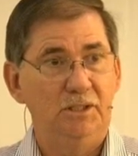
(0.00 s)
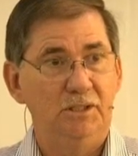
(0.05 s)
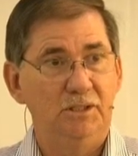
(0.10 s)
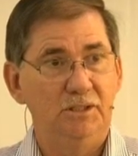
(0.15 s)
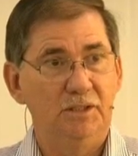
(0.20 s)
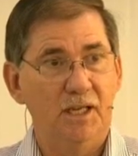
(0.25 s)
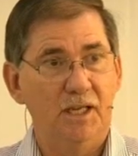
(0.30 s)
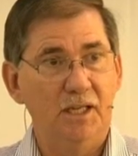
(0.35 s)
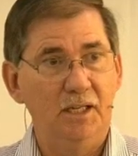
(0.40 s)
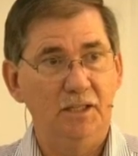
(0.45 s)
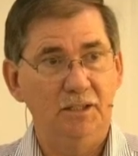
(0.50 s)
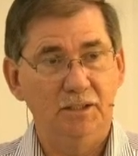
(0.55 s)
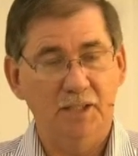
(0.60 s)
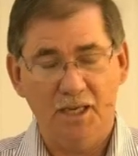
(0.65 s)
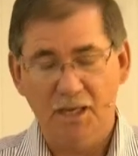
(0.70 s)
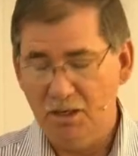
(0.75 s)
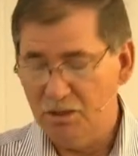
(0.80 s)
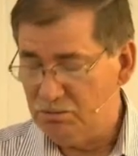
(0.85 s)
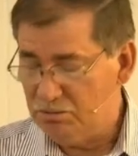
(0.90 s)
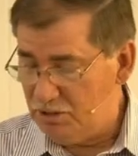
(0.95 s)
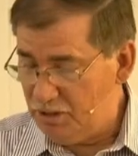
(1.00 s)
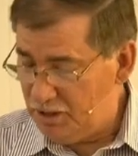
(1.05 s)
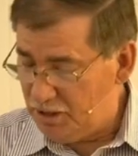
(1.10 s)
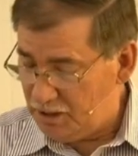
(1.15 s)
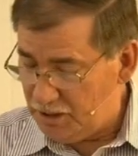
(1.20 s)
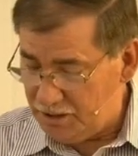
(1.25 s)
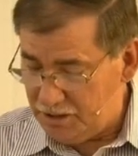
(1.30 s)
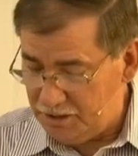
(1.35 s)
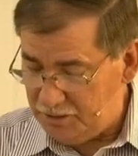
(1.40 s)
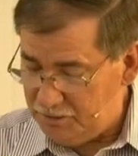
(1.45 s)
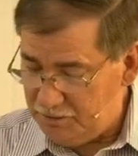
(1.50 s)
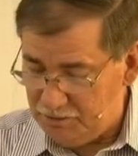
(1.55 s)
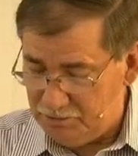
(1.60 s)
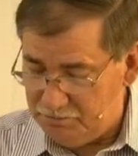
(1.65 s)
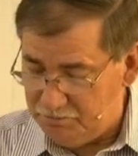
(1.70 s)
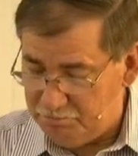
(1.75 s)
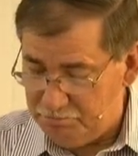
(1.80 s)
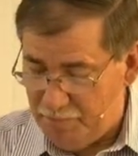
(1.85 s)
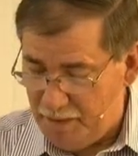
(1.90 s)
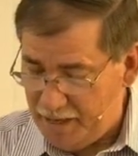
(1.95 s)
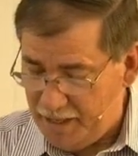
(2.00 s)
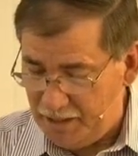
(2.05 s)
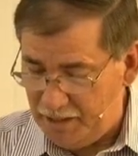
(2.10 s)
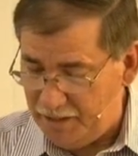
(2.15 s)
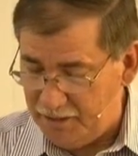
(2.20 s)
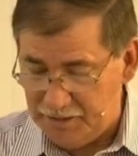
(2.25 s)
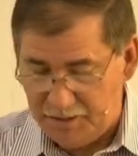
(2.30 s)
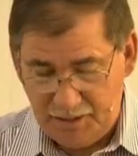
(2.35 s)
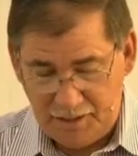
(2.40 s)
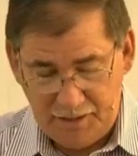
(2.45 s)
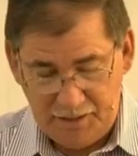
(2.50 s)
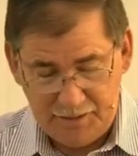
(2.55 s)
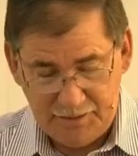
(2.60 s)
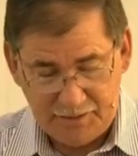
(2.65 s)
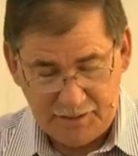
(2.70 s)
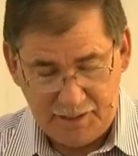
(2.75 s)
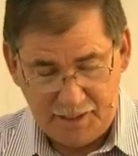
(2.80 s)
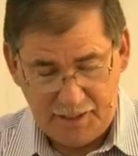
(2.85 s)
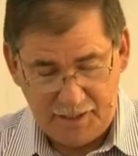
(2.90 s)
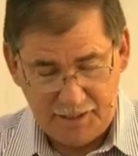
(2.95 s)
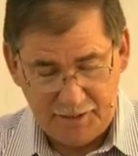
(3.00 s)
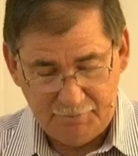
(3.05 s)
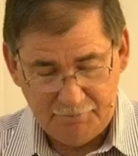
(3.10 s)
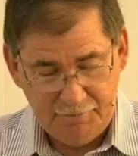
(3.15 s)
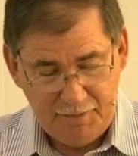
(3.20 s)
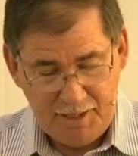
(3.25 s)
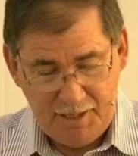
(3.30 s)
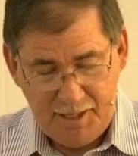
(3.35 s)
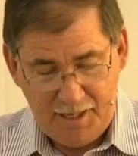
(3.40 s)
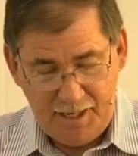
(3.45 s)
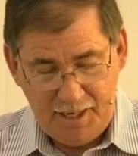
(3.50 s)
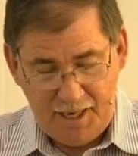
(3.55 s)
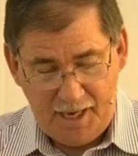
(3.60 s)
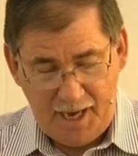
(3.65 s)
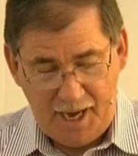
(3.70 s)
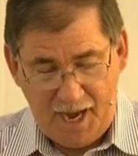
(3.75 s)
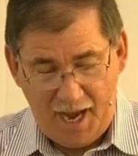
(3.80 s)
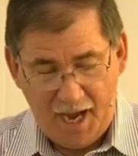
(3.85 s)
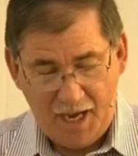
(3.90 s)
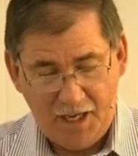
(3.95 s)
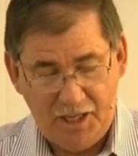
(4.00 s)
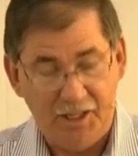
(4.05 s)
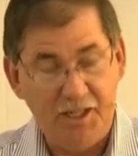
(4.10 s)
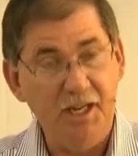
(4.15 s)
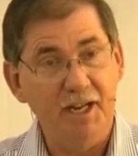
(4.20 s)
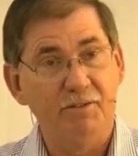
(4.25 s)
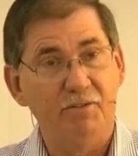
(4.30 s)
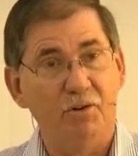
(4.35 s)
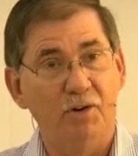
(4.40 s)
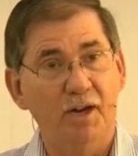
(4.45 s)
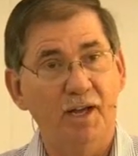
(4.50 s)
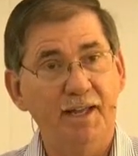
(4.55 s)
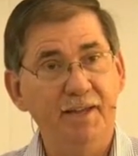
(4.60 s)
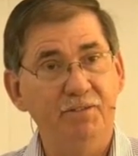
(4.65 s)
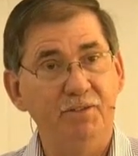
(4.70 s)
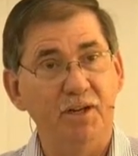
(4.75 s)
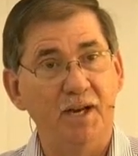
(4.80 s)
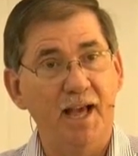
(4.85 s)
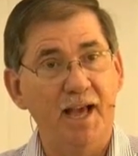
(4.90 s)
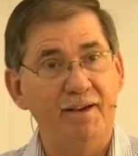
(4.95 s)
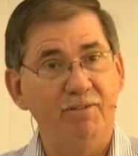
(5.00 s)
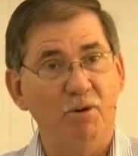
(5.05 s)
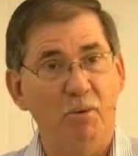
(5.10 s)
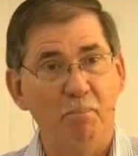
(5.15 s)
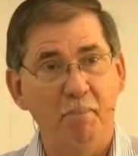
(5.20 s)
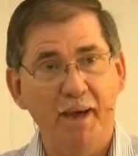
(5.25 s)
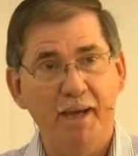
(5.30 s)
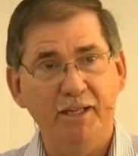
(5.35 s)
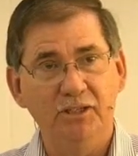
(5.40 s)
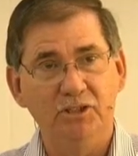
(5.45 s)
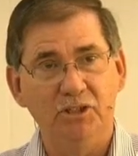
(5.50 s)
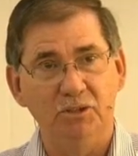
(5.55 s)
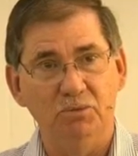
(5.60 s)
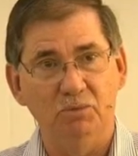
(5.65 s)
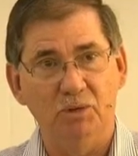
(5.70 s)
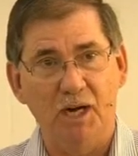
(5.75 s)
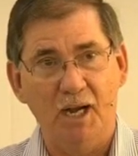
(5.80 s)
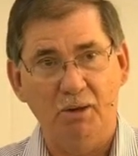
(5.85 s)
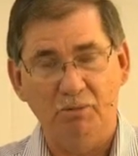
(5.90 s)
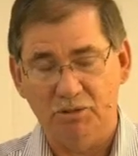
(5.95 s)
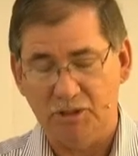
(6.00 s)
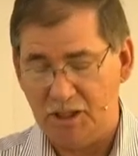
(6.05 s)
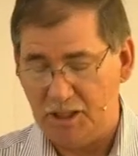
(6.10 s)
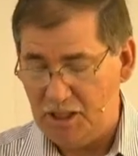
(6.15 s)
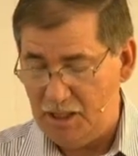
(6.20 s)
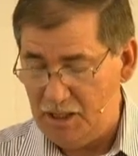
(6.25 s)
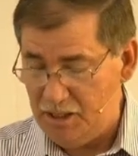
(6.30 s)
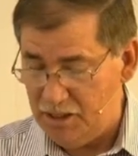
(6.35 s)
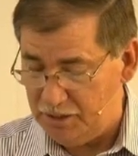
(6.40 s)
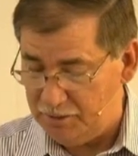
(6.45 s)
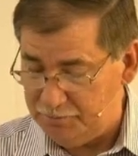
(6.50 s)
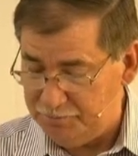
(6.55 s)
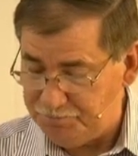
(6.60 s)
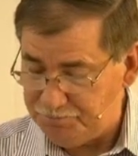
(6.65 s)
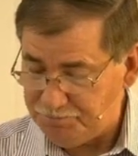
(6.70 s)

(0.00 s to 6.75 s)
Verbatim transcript: They, they are really battling things that uh, I could never even have imagined when I was a kid.